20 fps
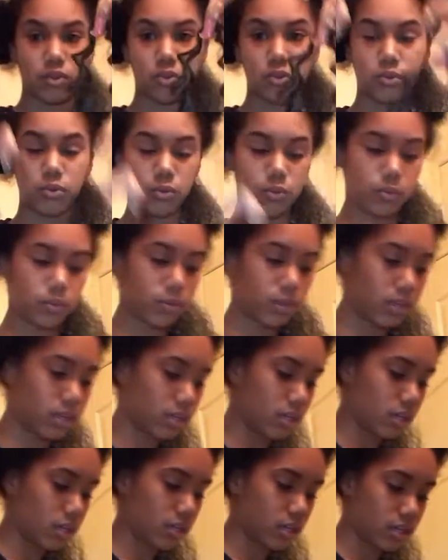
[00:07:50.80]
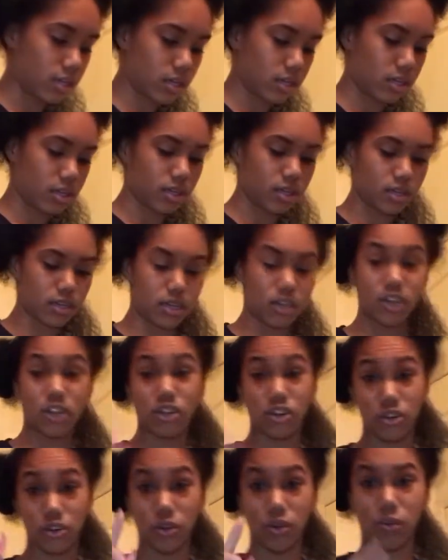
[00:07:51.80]
2. You're
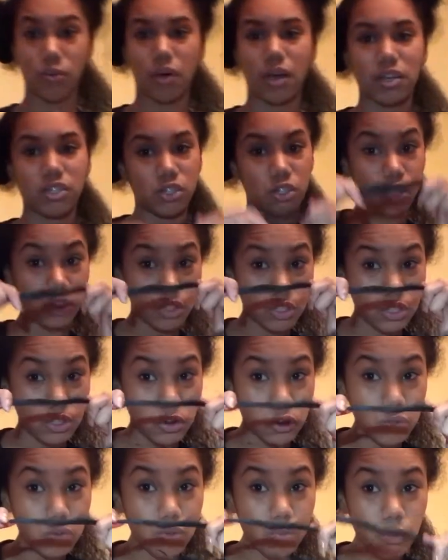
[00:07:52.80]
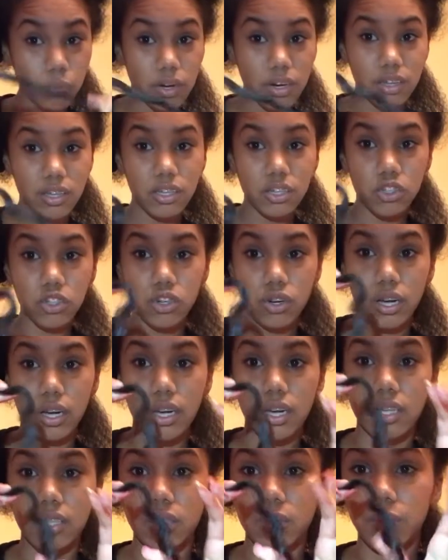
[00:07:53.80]
gonna know why. So you're gonna use one of the
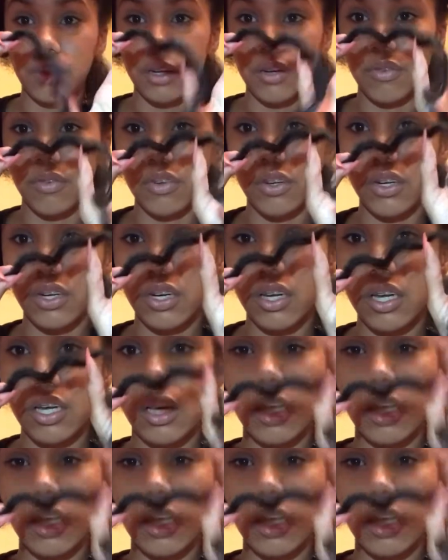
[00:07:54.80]
strands or whatever.